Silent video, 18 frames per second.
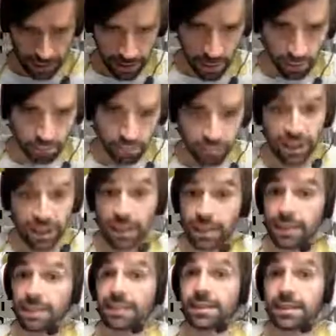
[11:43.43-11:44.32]
Like, some
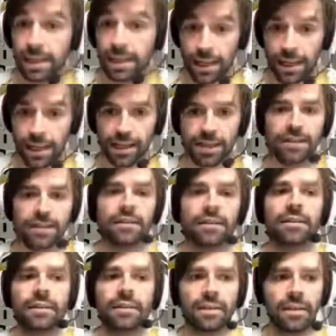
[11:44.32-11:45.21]
players
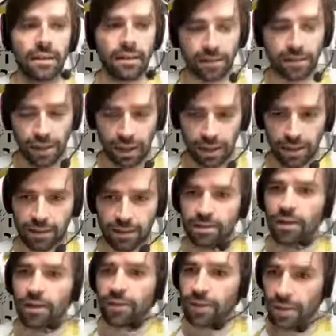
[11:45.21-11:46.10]
need
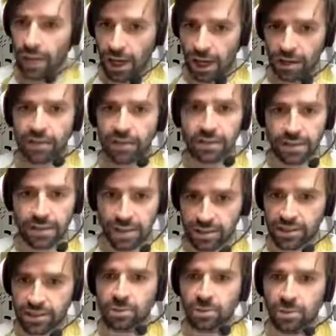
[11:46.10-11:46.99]
like,
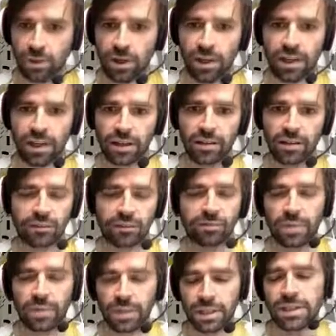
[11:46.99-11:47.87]
okay, this is what I'm going
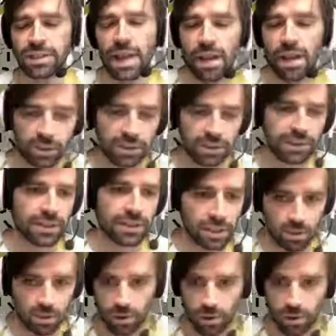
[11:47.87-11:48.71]
to do when this happens.